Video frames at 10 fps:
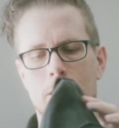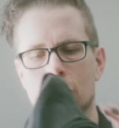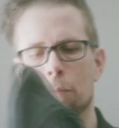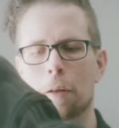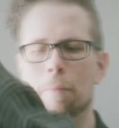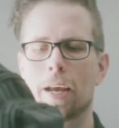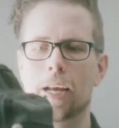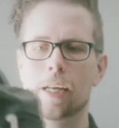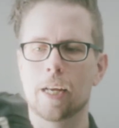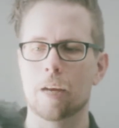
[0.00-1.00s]
the main bag,
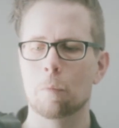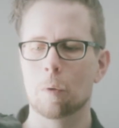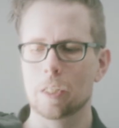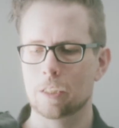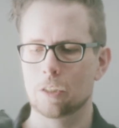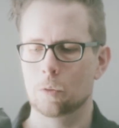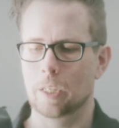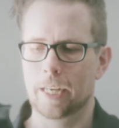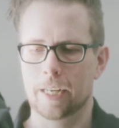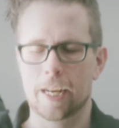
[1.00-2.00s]
and what do
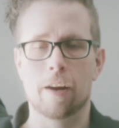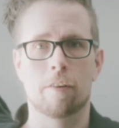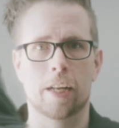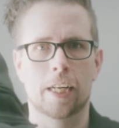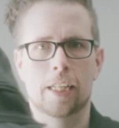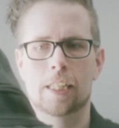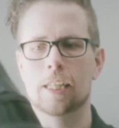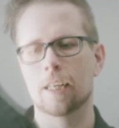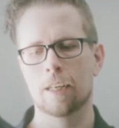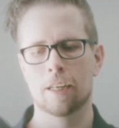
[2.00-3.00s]
I carry in it?
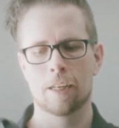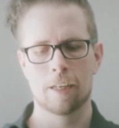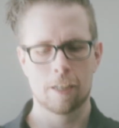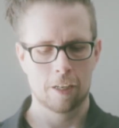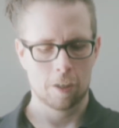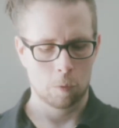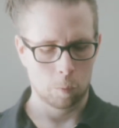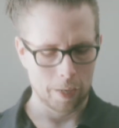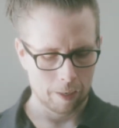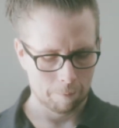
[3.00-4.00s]

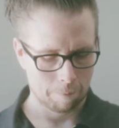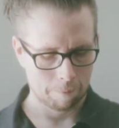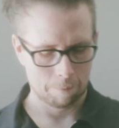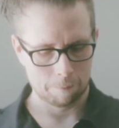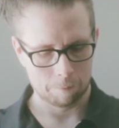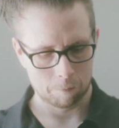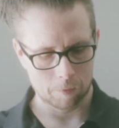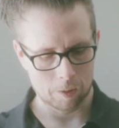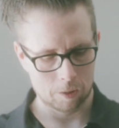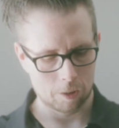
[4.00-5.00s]
Well,
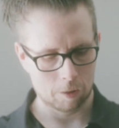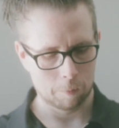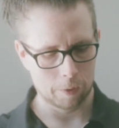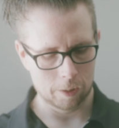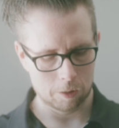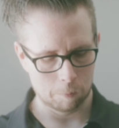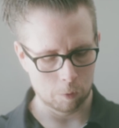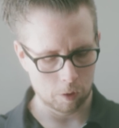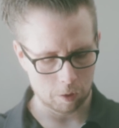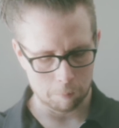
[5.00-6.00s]
start with a
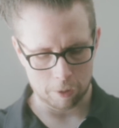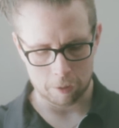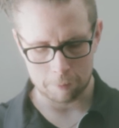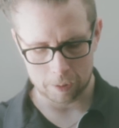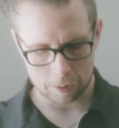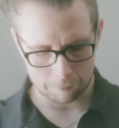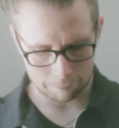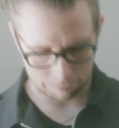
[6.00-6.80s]
small compartment.